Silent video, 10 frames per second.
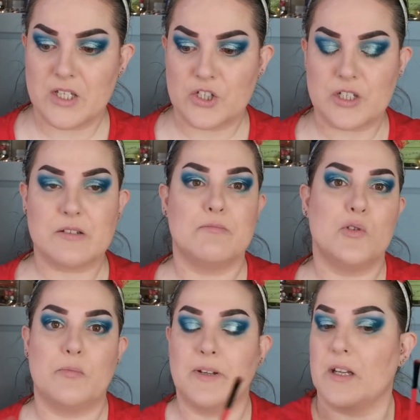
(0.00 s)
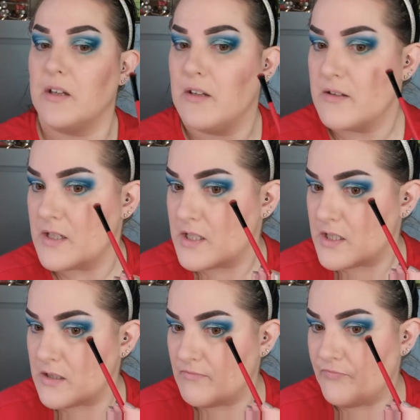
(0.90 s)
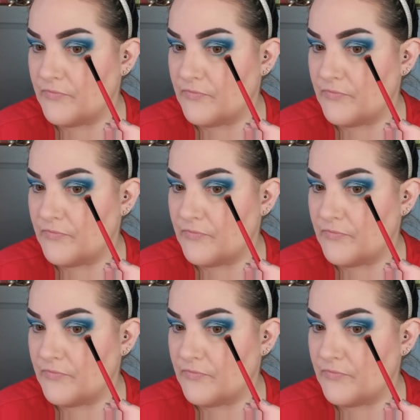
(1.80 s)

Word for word: Just more because